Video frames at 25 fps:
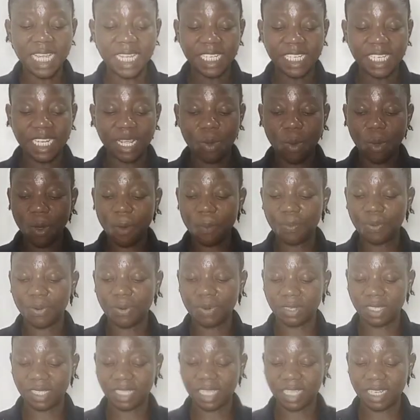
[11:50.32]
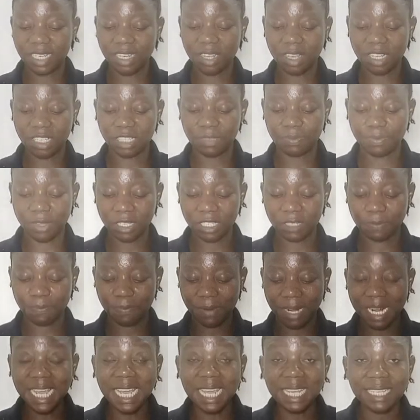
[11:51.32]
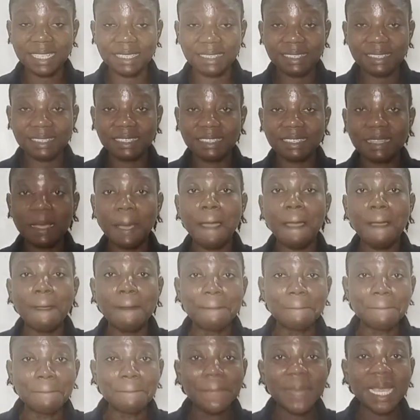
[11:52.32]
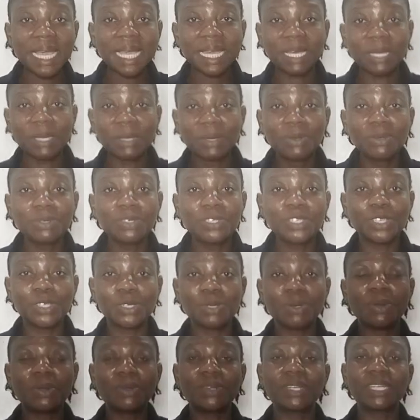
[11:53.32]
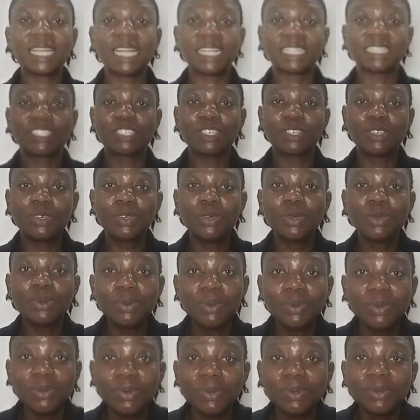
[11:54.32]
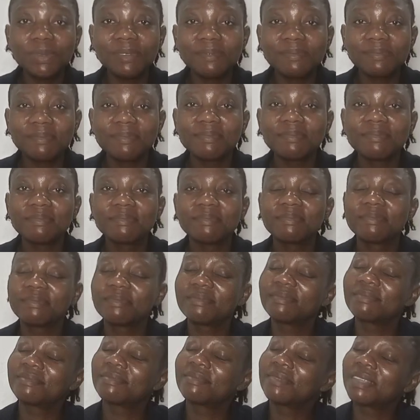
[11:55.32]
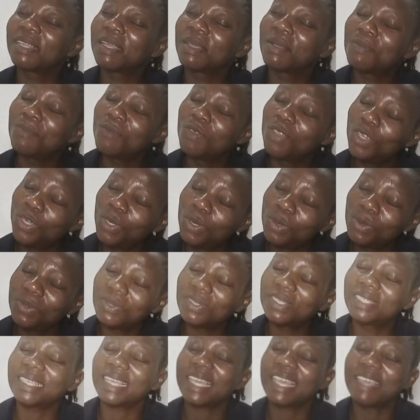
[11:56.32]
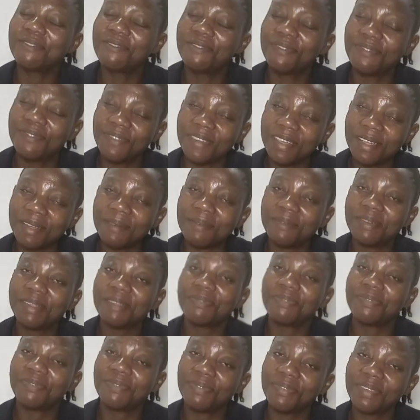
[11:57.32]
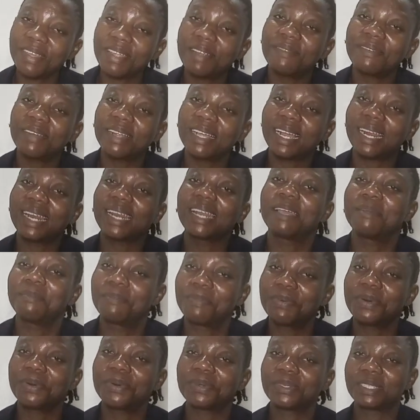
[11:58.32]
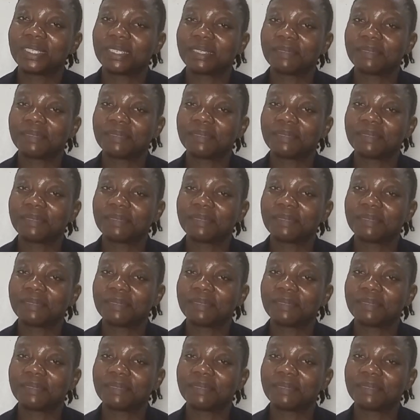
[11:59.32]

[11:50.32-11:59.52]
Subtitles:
the old procedures, but please make good sure that you use a very, very clean pot.